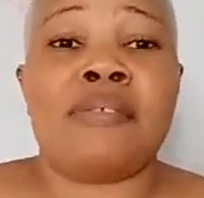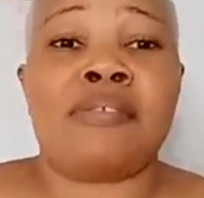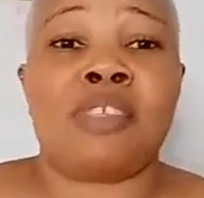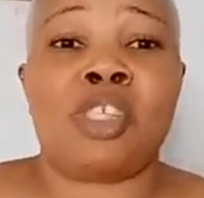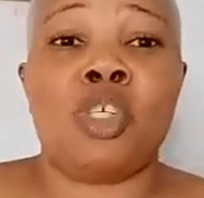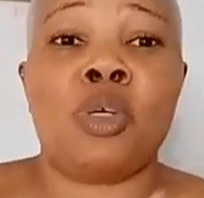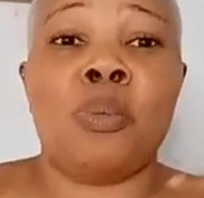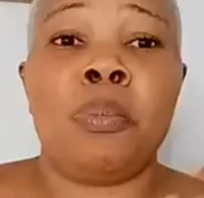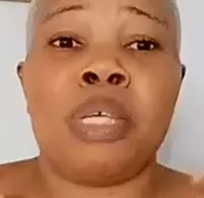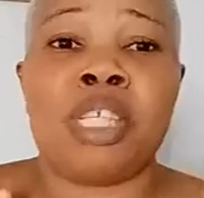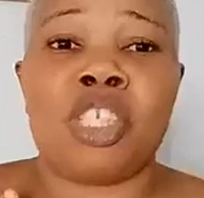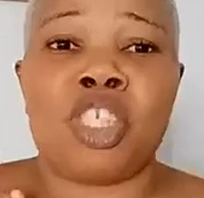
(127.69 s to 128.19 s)
They've
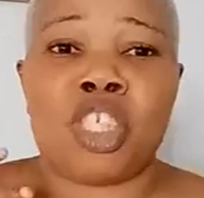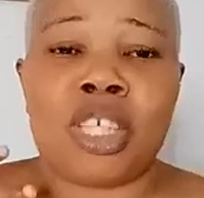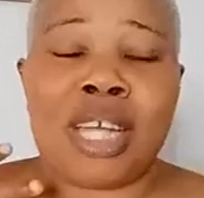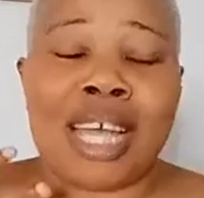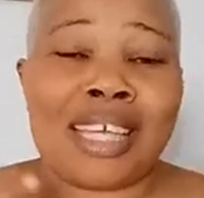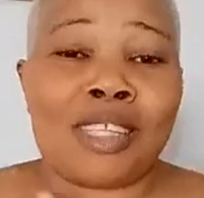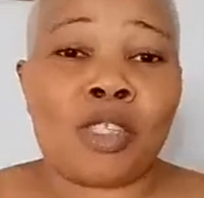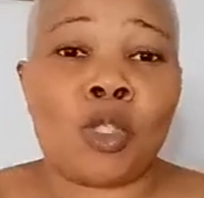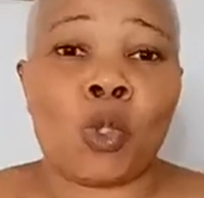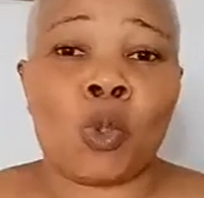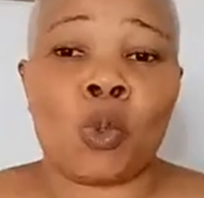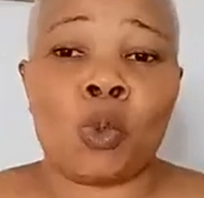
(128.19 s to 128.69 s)
still been
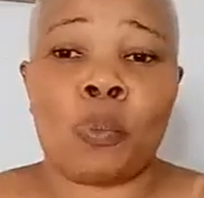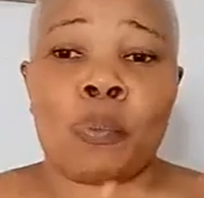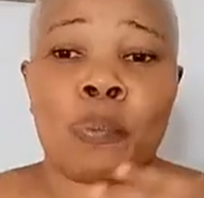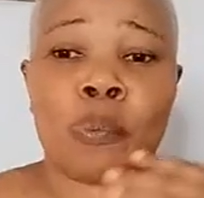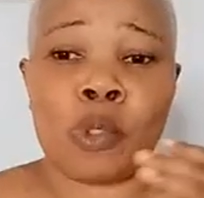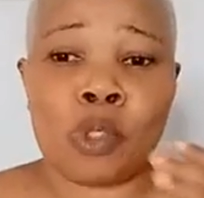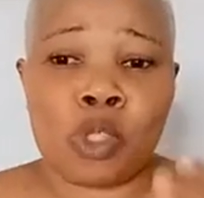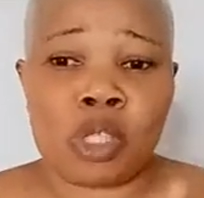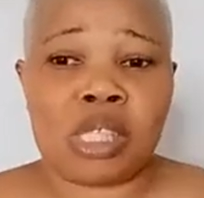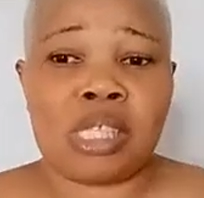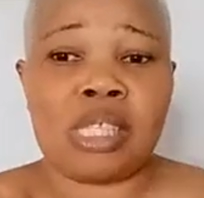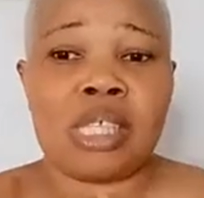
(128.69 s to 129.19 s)
trying to
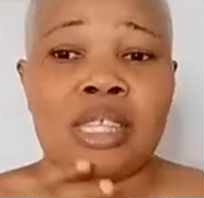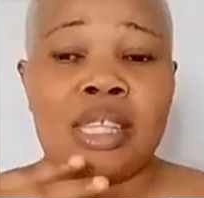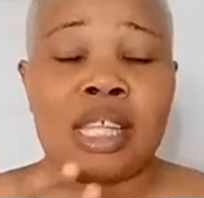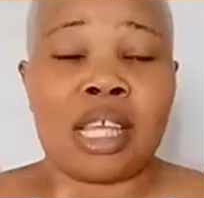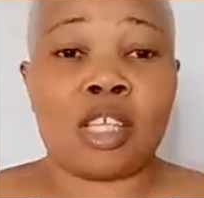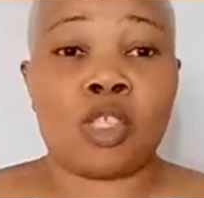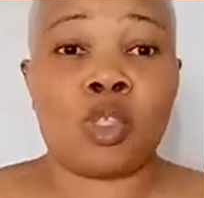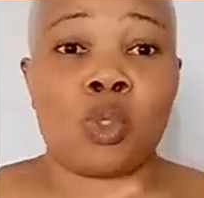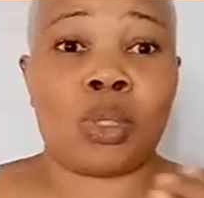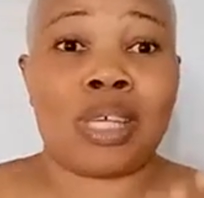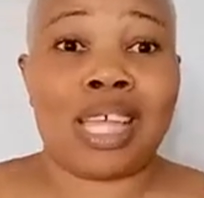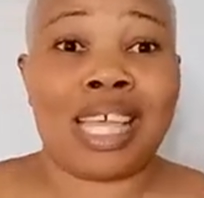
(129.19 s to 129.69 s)
put the
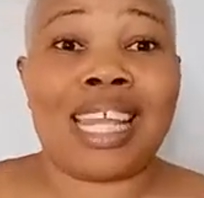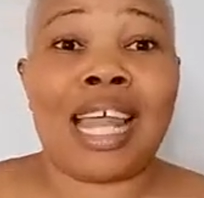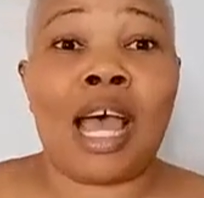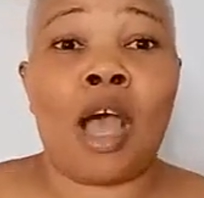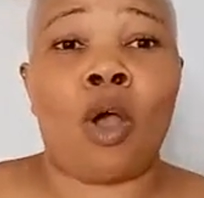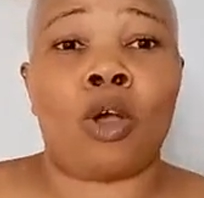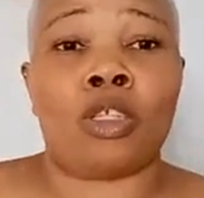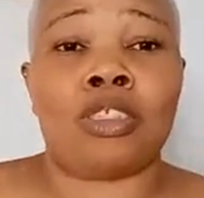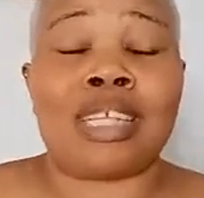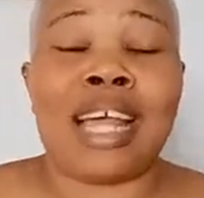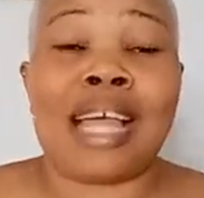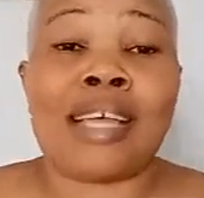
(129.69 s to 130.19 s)
thing
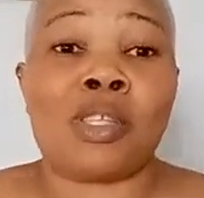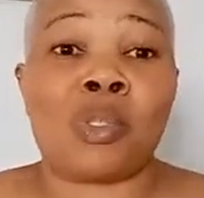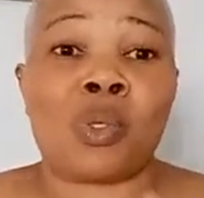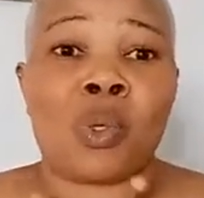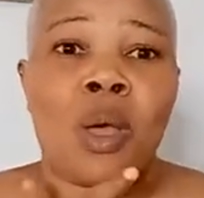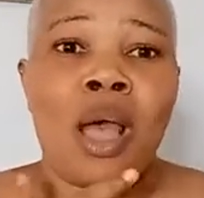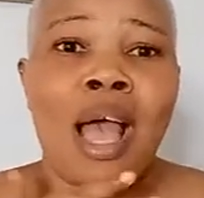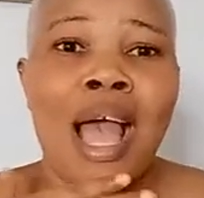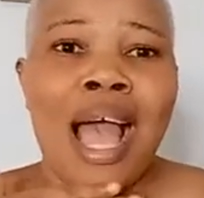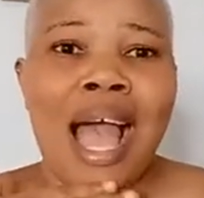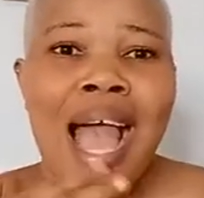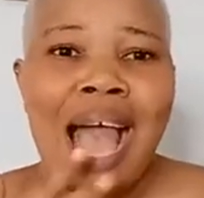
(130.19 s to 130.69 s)
together or trying
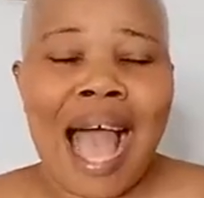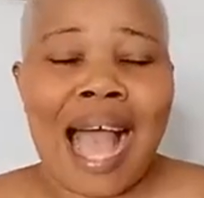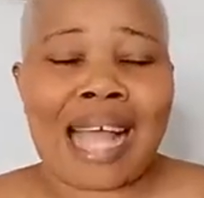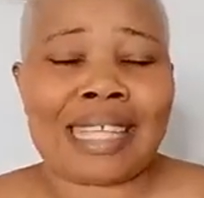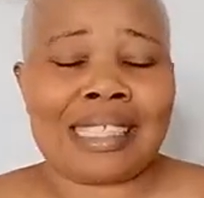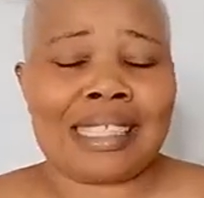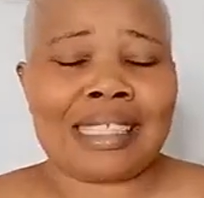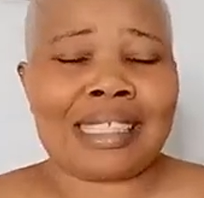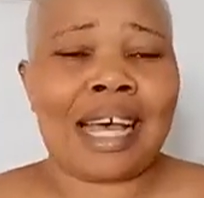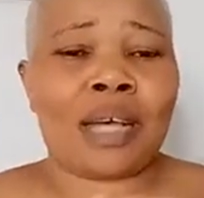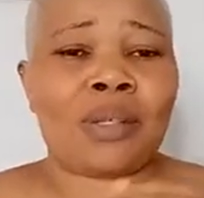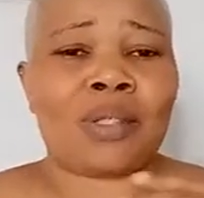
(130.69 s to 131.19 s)
to
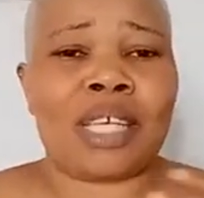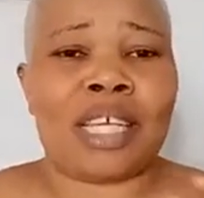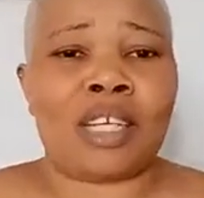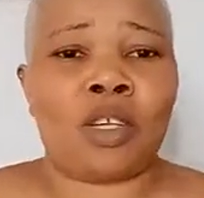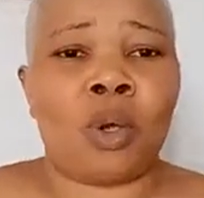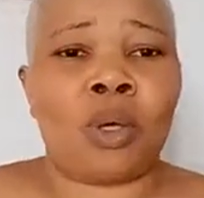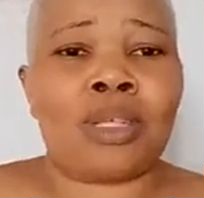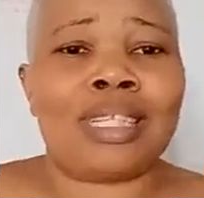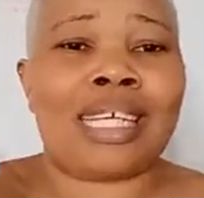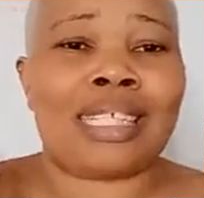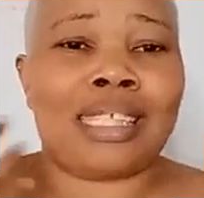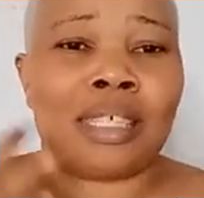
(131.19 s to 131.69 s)
act it out
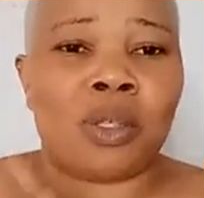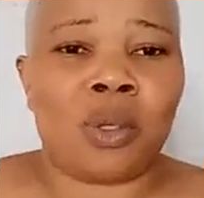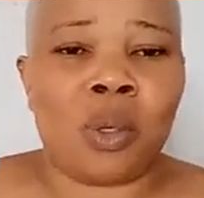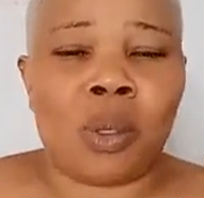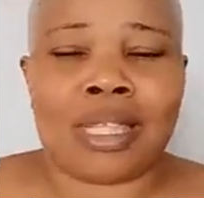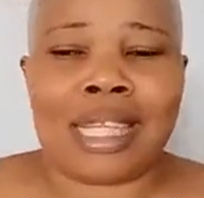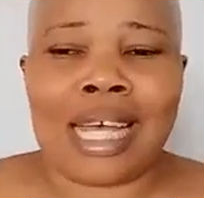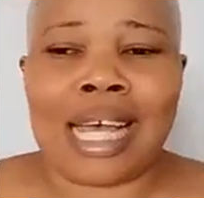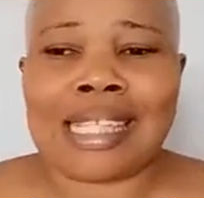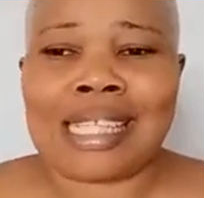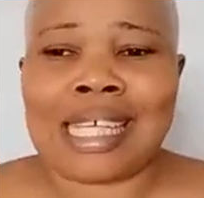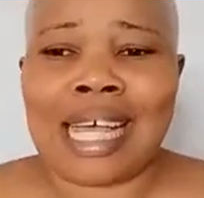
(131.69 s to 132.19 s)
and all that and
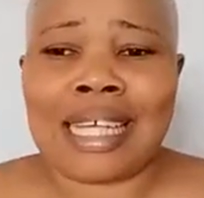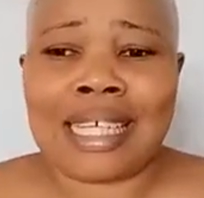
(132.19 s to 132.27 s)
all that.